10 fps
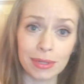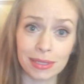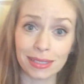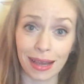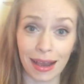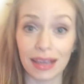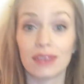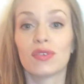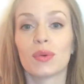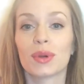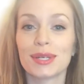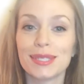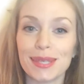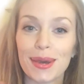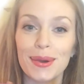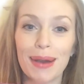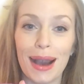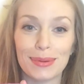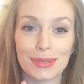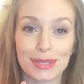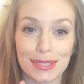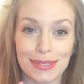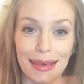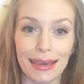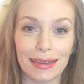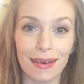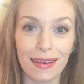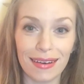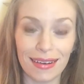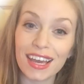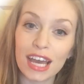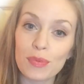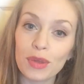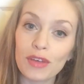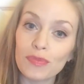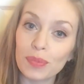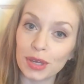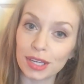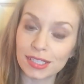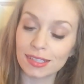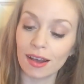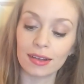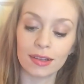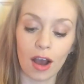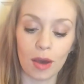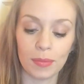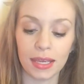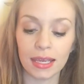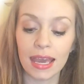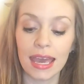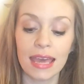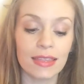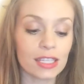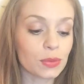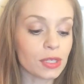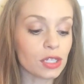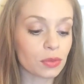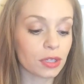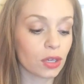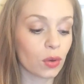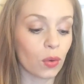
been dying for. So I was just like, oh, a couple of books Todd got me. This one is really